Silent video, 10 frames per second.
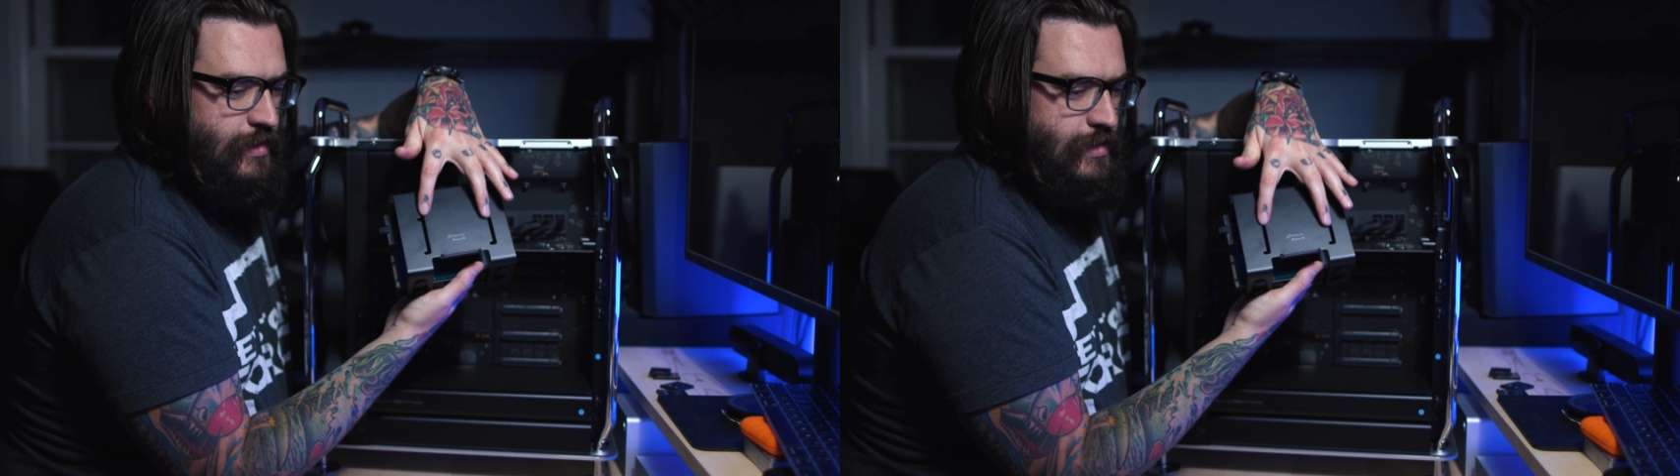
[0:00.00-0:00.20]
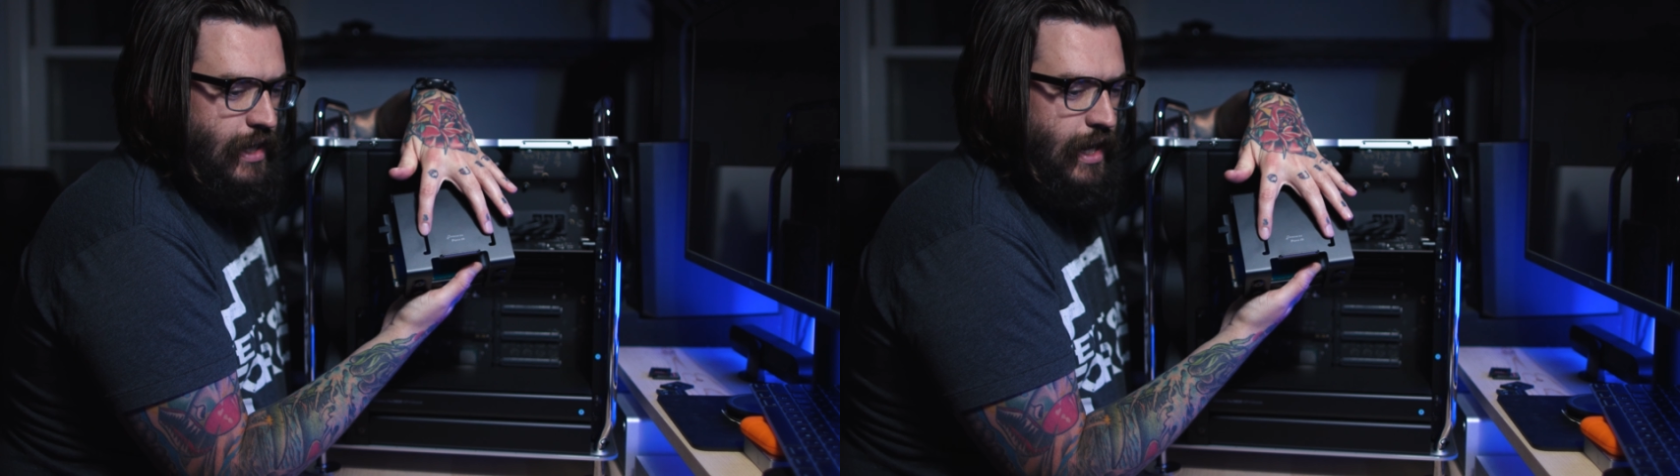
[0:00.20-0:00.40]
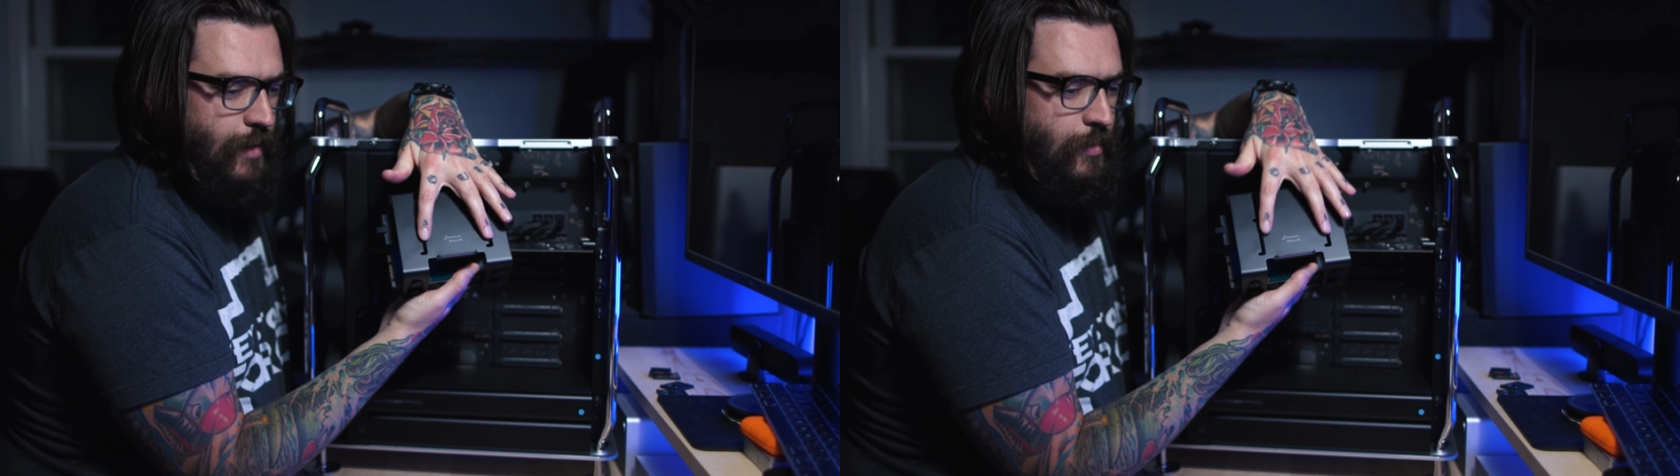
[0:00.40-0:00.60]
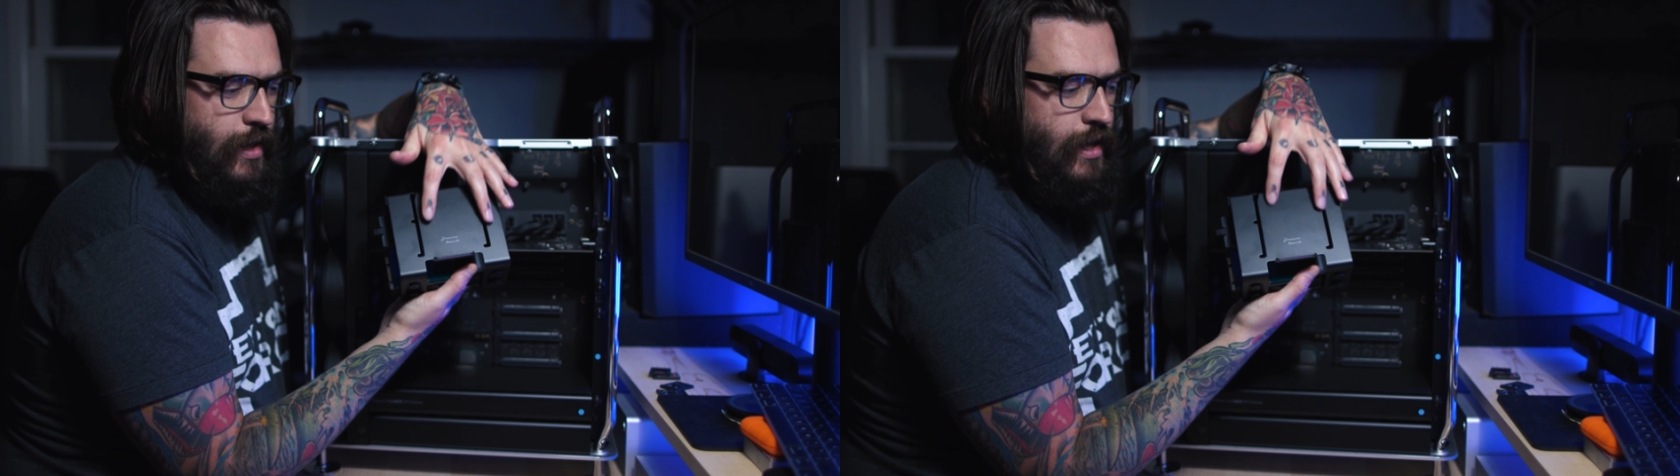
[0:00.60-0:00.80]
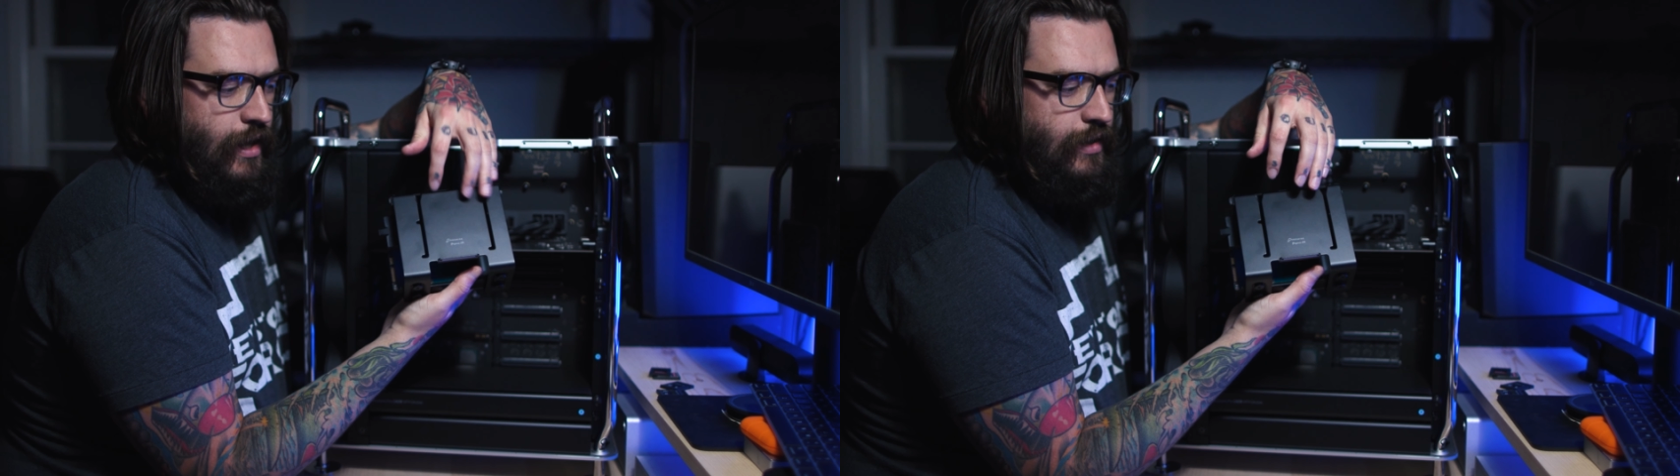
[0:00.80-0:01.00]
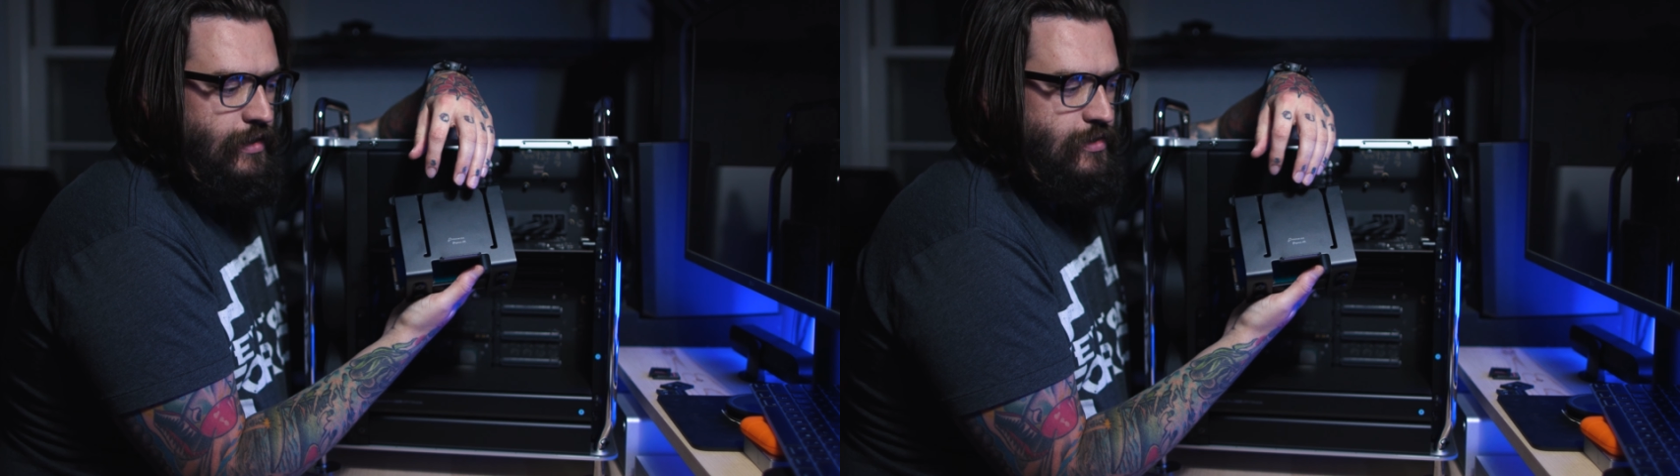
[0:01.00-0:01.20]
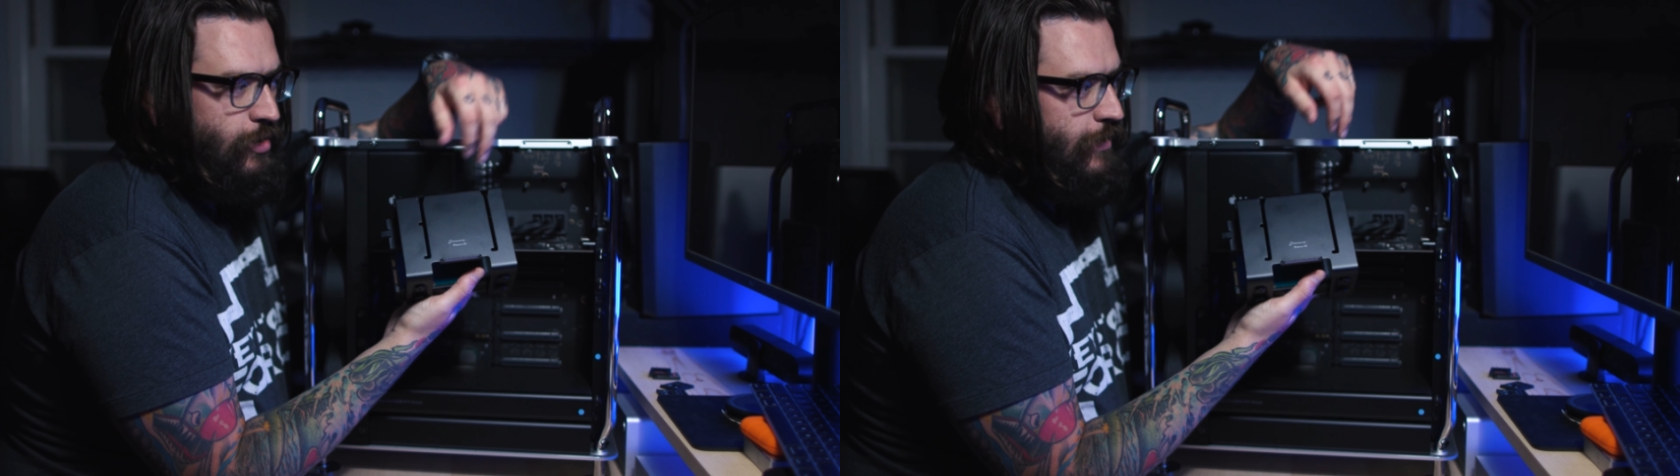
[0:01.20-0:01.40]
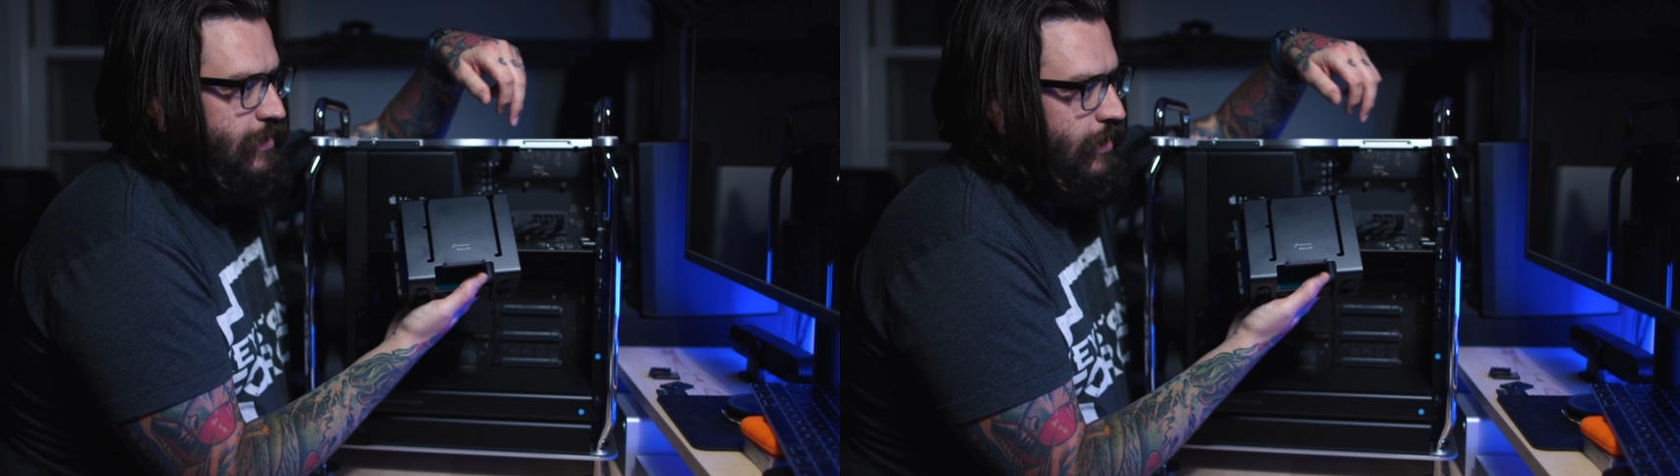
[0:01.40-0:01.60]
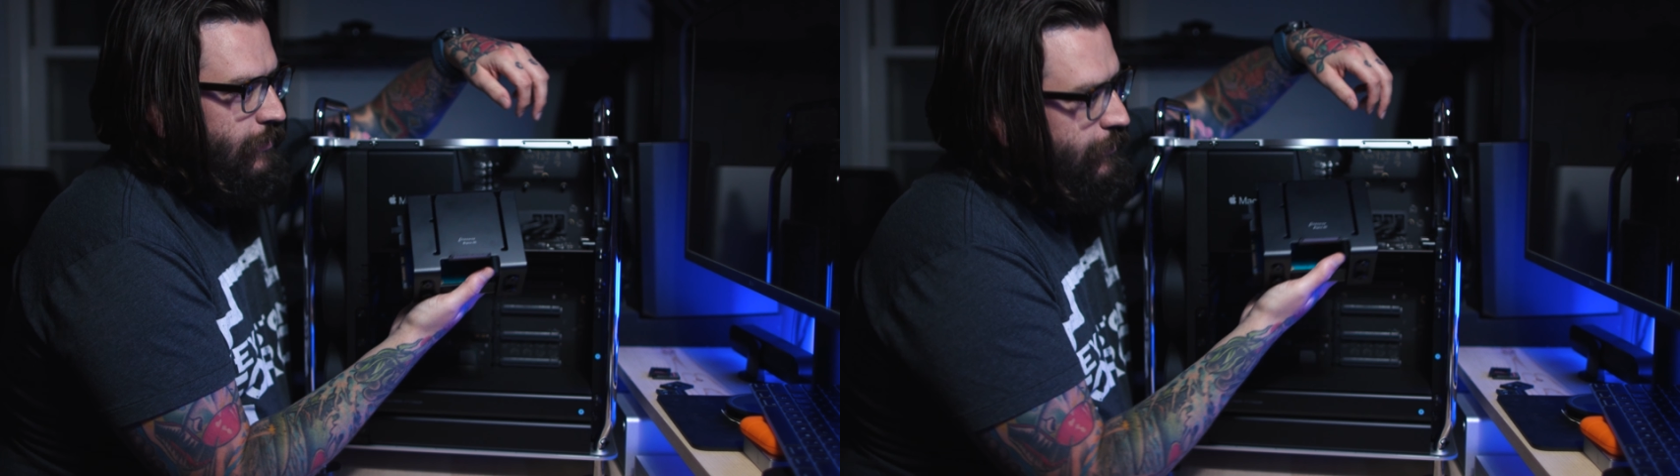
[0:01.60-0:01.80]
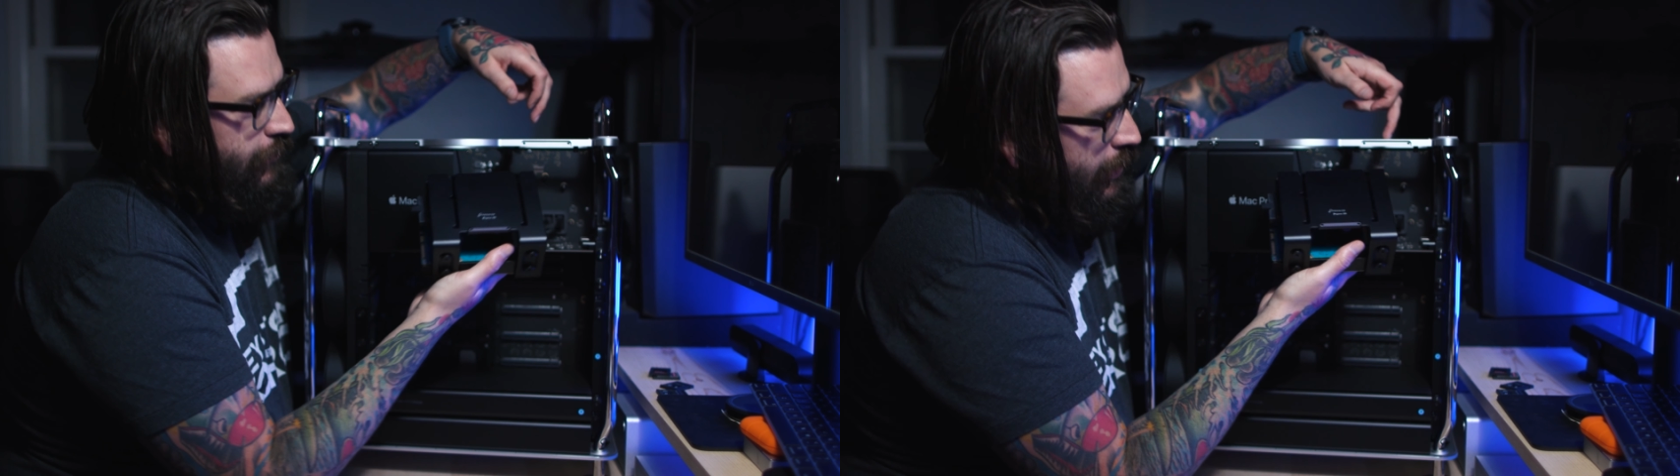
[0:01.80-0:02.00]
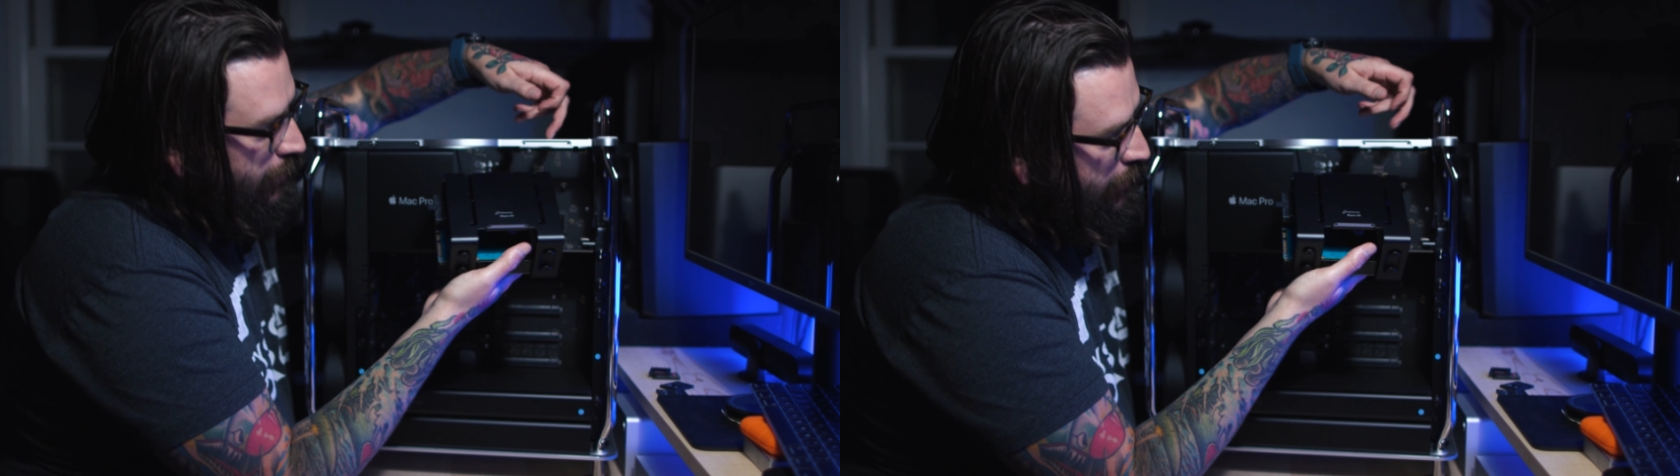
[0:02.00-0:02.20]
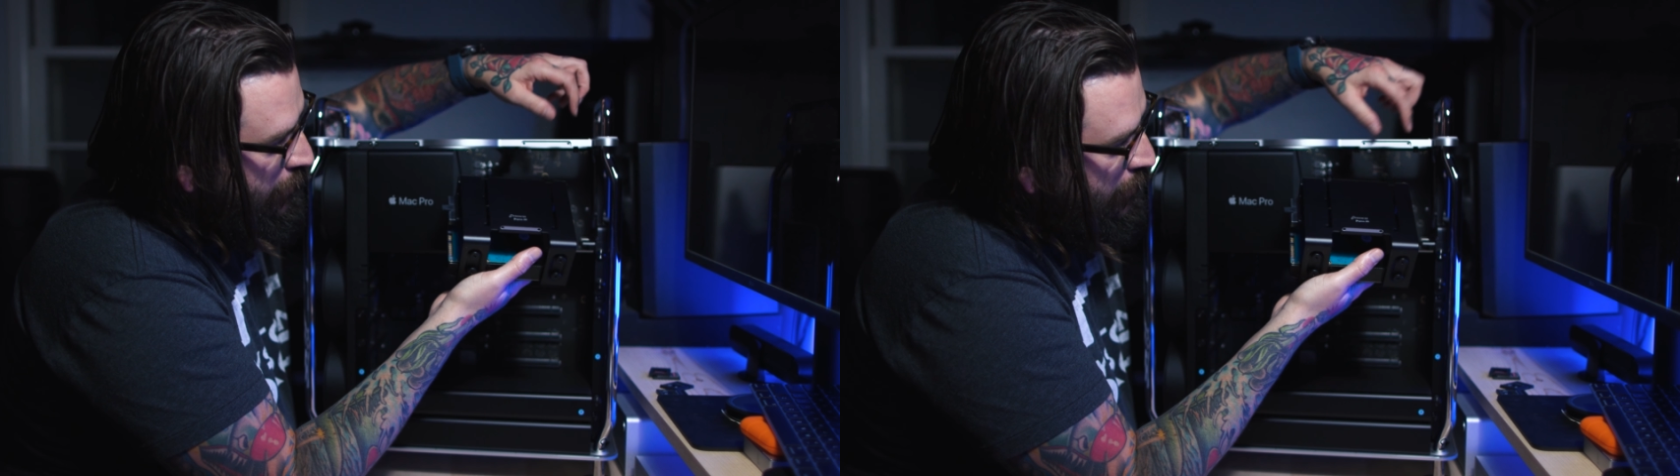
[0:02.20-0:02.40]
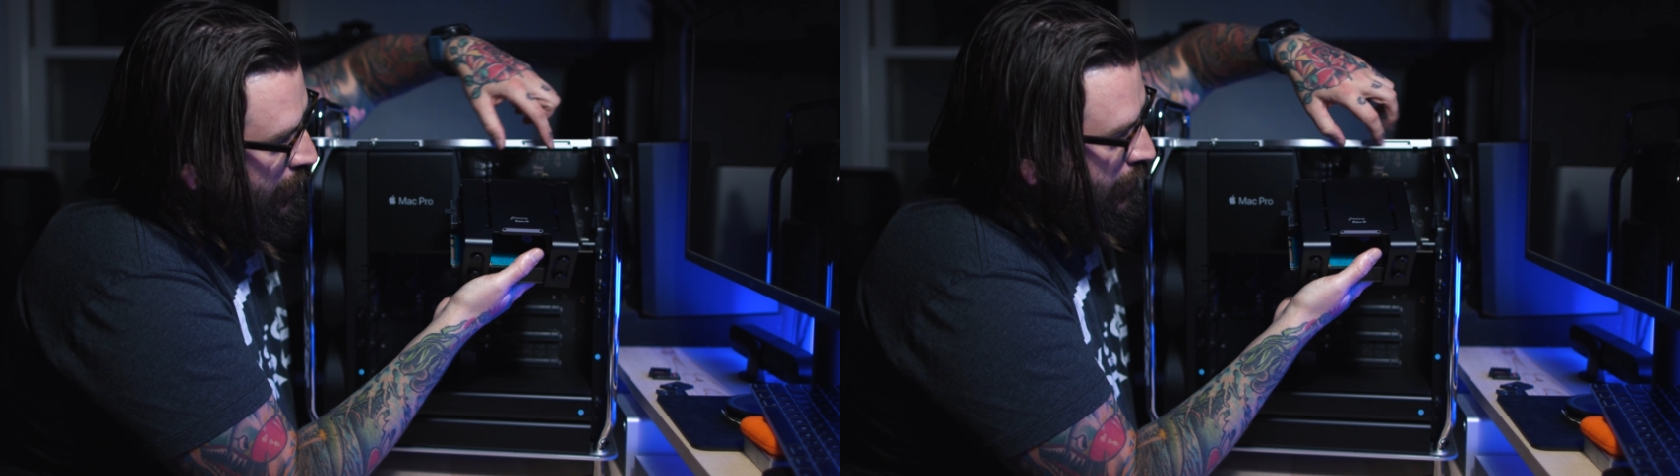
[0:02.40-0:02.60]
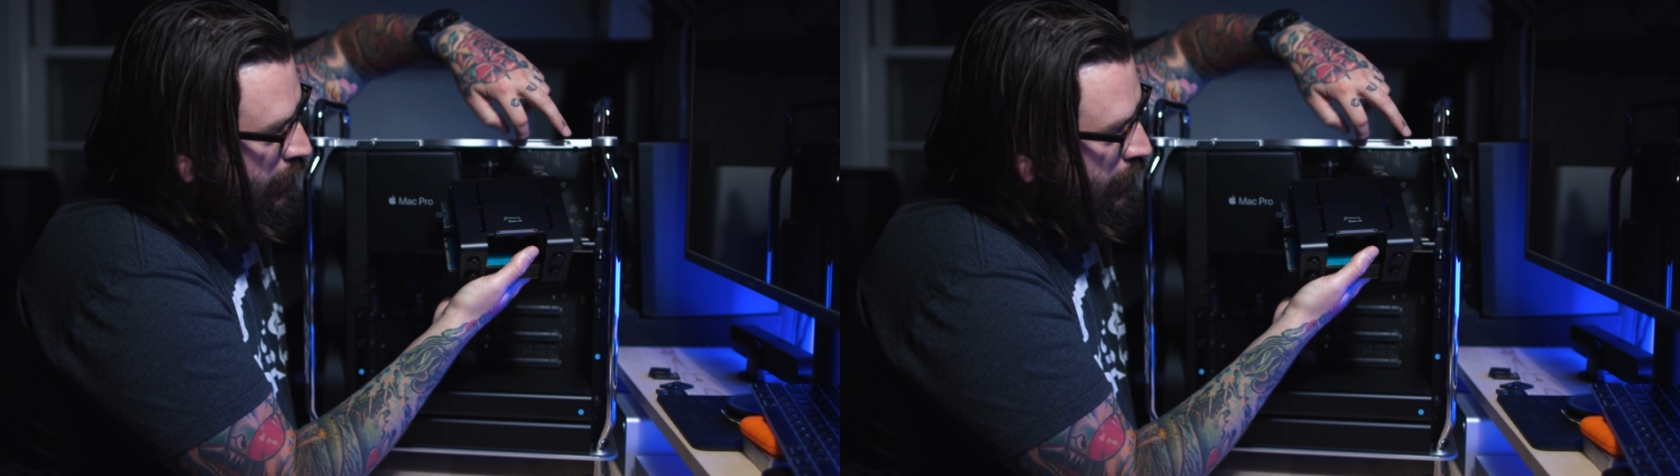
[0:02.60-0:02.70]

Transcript: the top, and these grooves are gonna follow